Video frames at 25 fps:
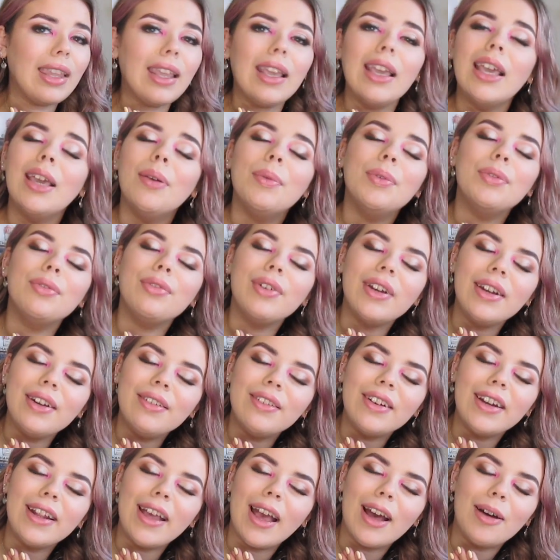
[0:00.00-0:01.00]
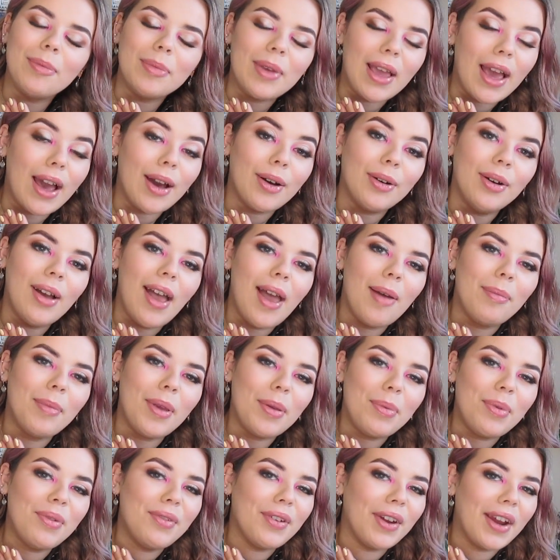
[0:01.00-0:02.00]
it would really help me out and
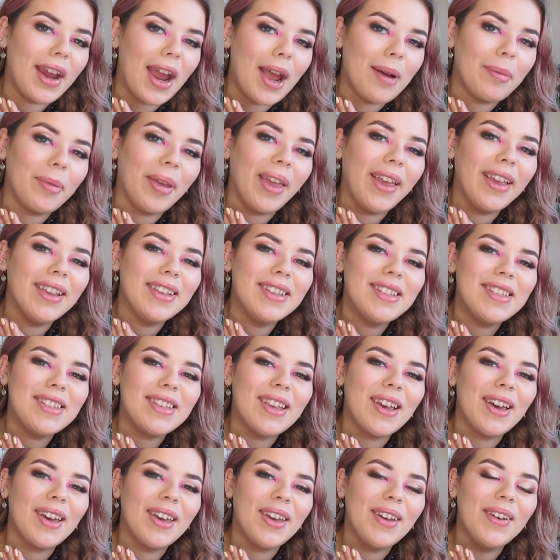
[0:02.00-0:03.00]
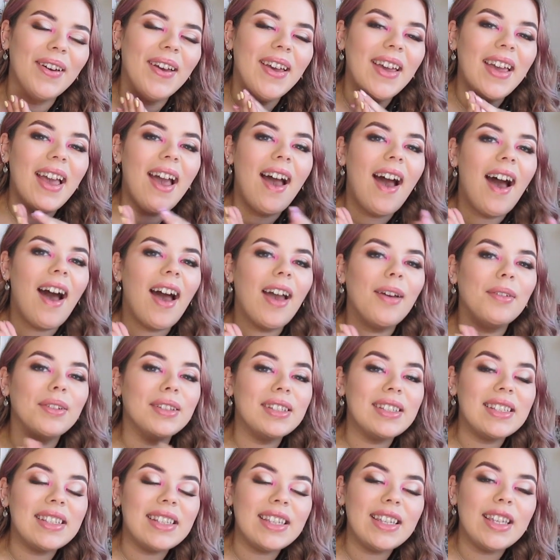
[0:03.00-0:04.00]
make me very happy. So I will
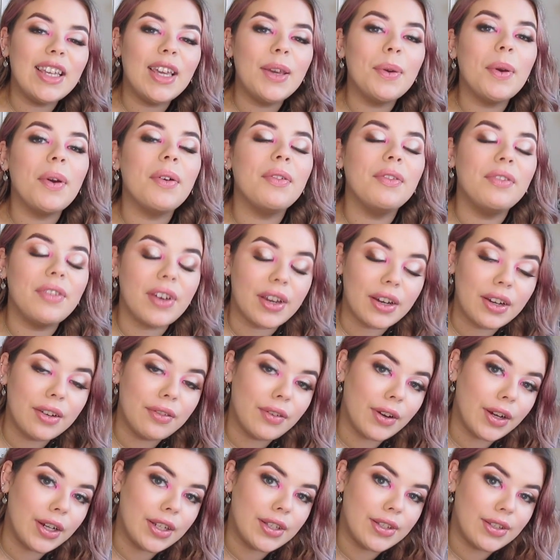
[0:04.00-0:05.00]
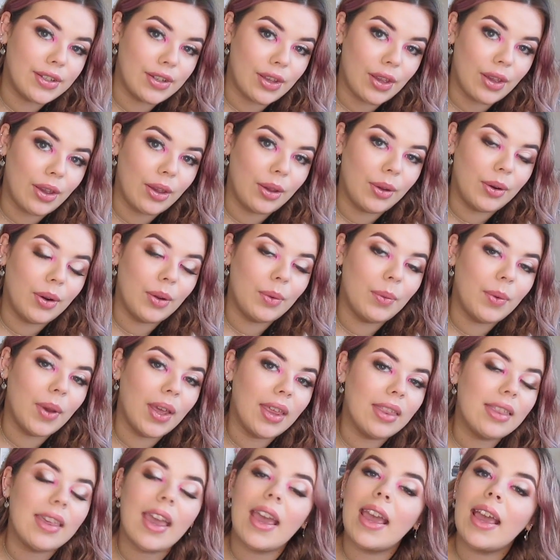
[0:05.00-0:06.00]
see you very soon
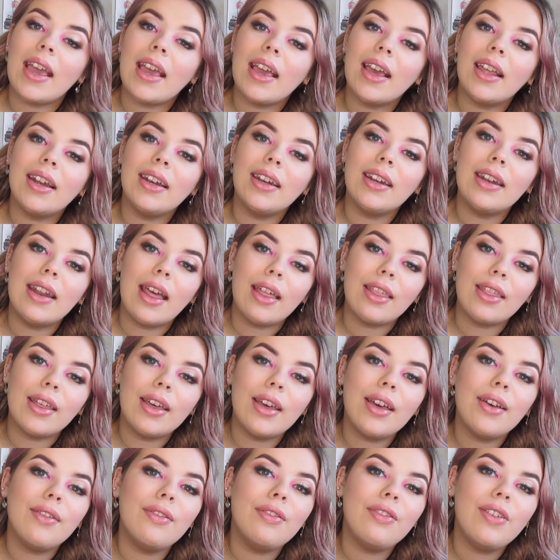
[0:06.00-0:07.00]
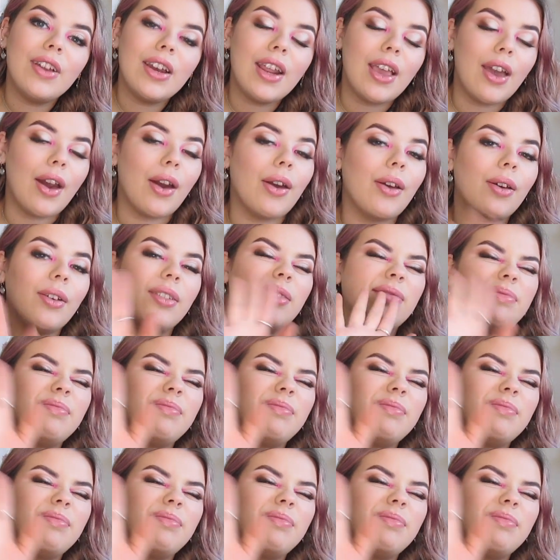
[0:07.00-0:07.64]
with another video.